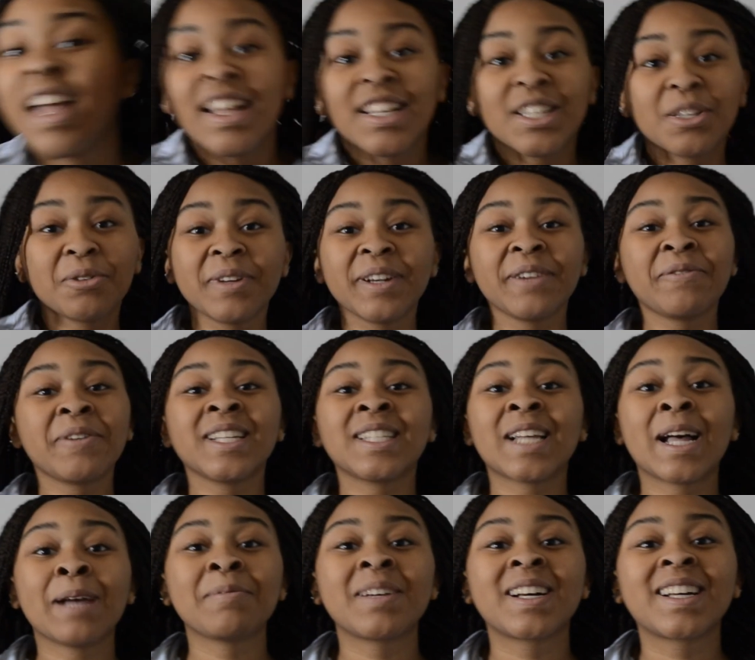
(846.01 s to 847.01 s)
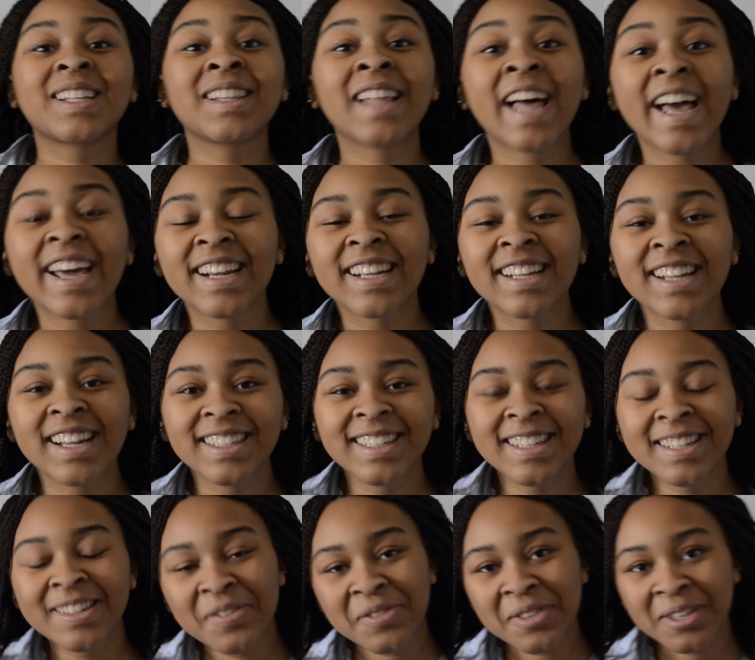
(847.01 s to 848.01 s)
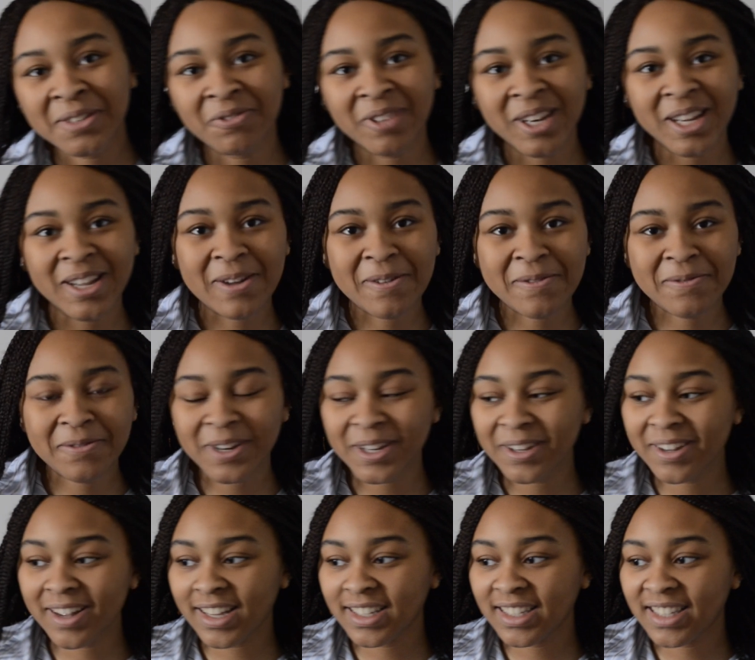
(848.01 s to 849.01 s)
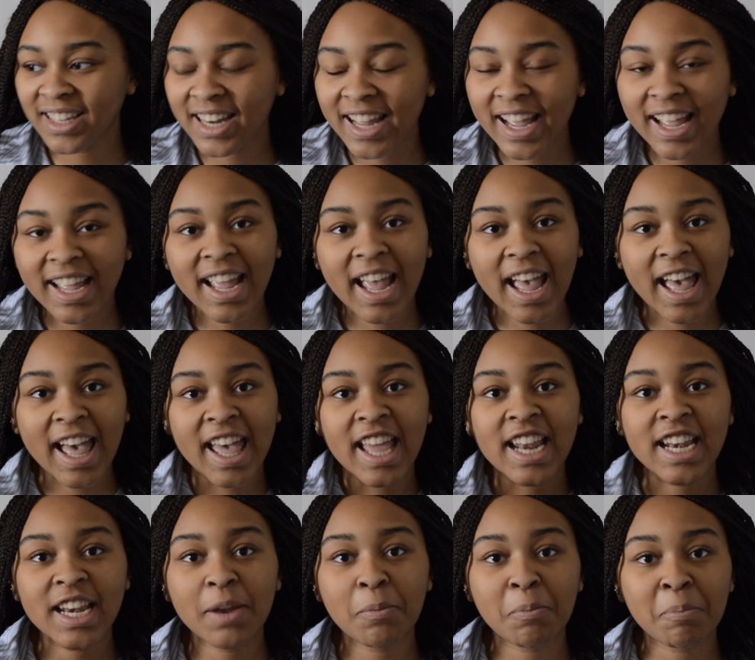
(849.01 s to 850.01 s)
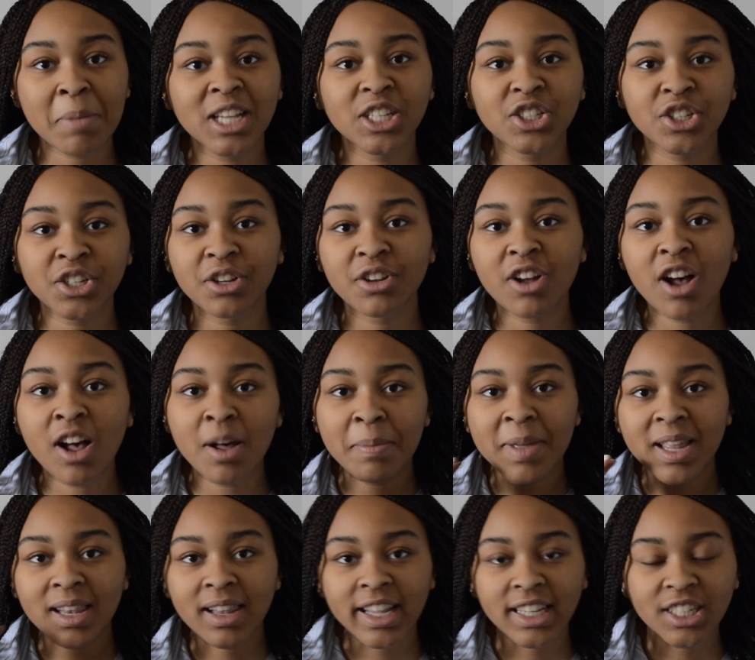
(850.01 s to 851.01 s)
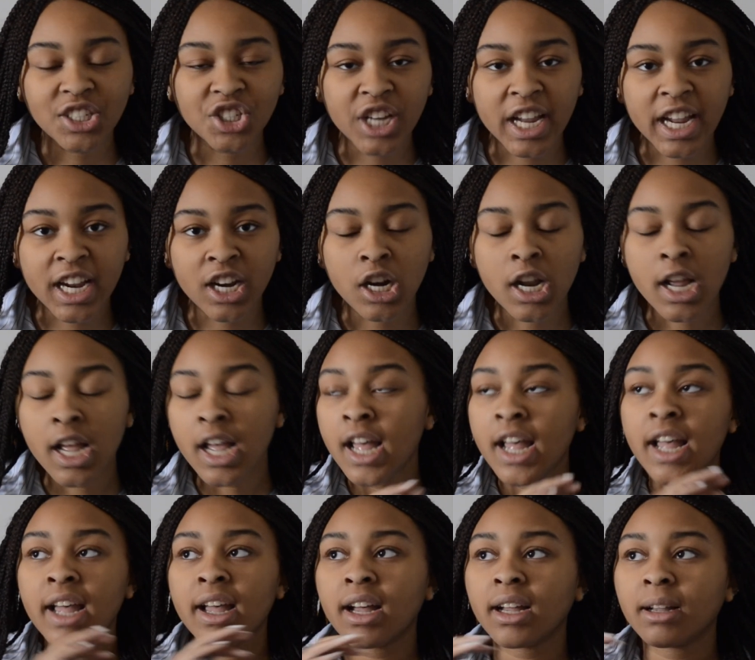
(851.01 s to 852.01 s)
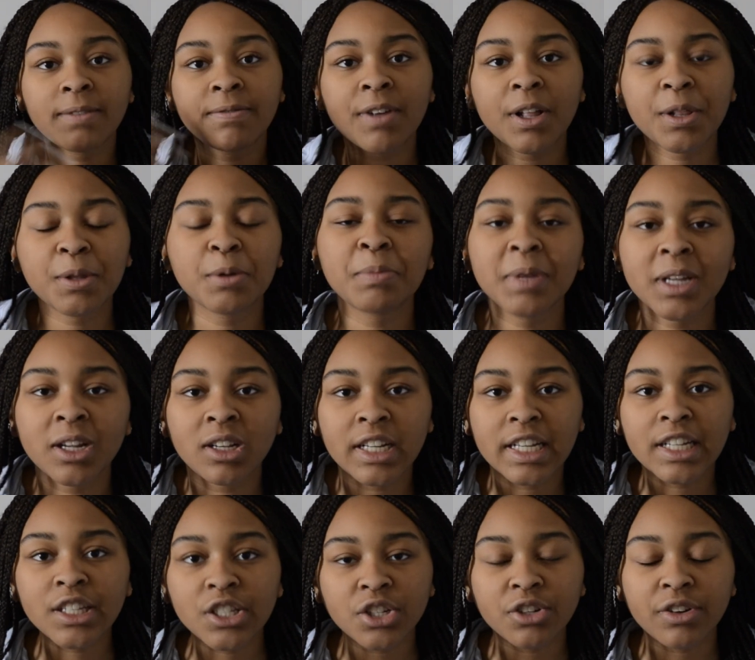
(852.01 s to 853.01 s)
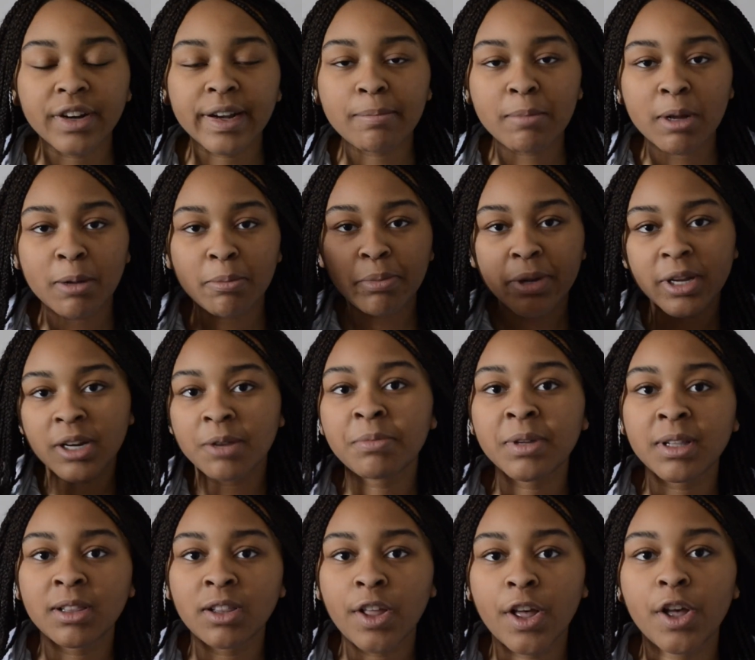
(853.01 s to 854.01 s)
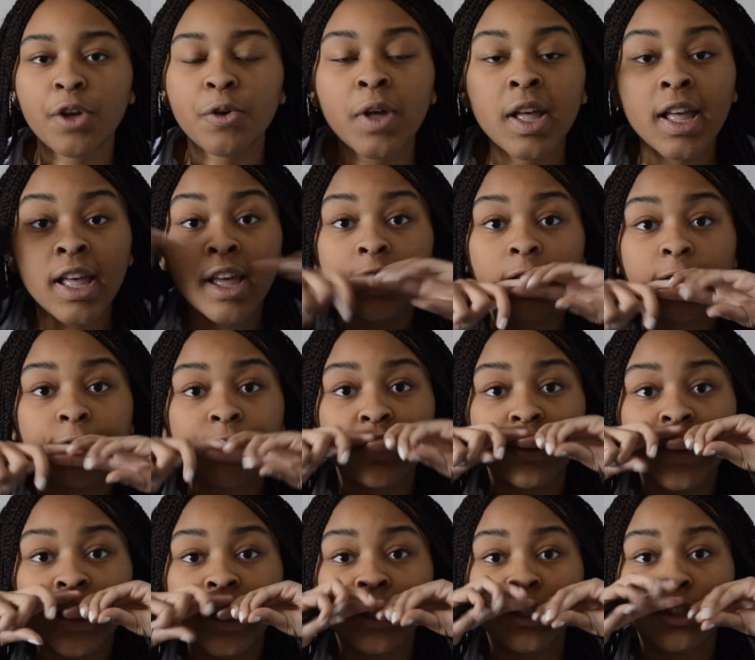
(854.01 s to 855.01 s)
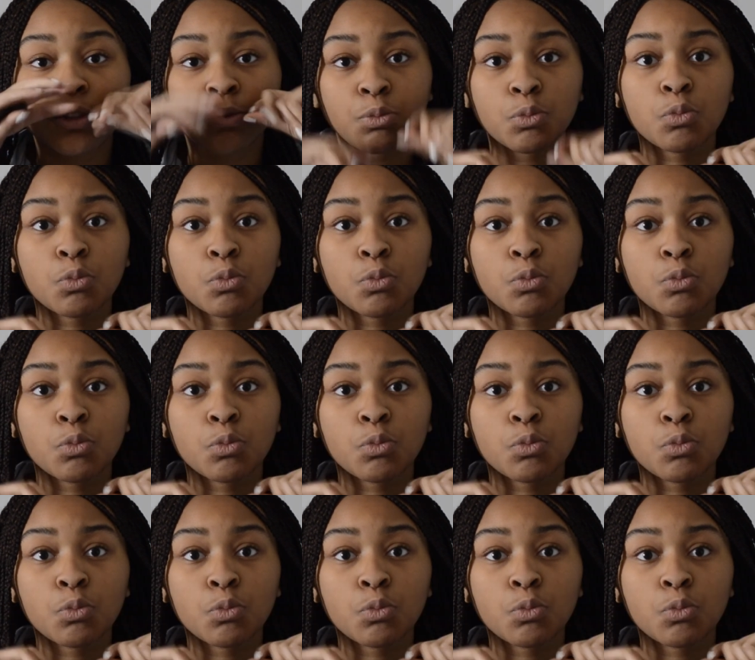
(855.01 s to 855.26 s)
So anyways, I'm glad I got to do this video for you guys today, and make sure you comment, like, share. Follow me on Instagram. I'll put it below. Love you guys.